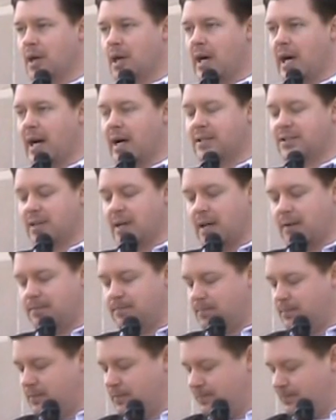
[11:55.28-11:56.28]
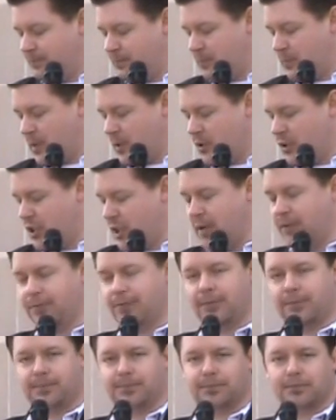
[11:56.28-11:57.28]
And I said, Chief,
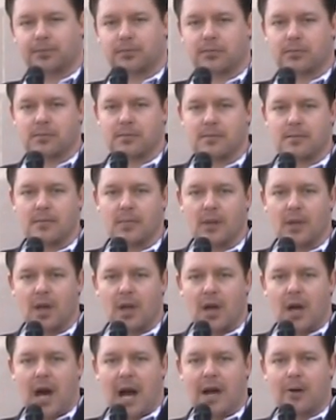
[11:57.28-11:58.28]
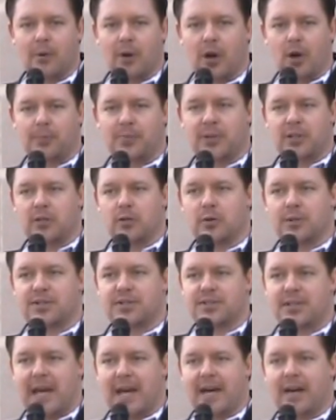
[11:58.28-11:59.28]
I would hope that you would
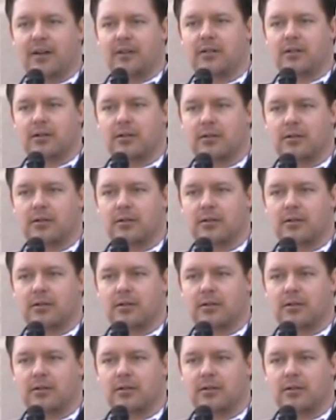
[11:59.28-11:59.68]
stand